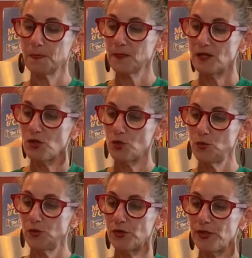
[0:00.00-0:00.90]
you
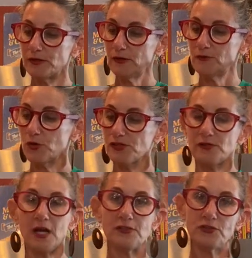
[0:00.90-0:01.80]
would, of course,
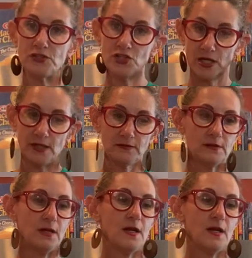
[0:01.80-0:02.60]
not do the chicken,